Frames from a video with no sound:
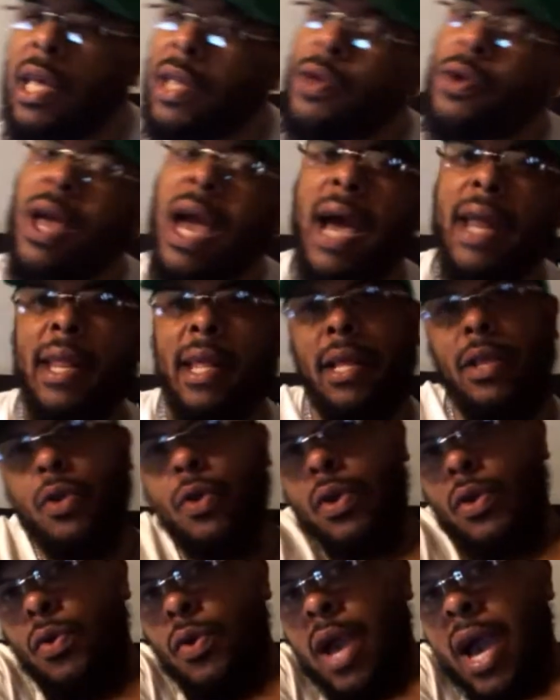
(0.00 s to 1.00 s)

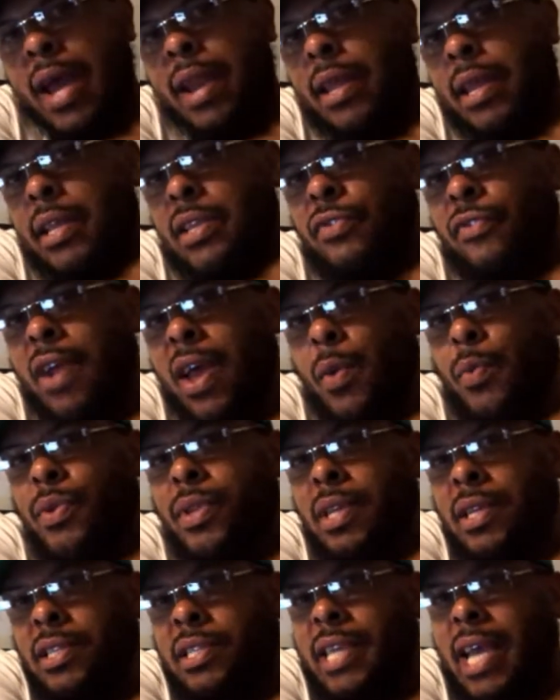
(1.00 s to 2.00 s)
interact
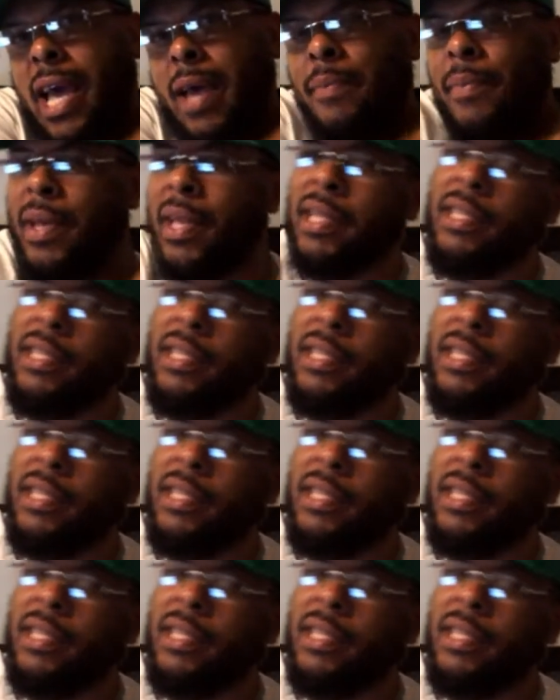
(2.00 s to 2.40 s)
with the chat, man.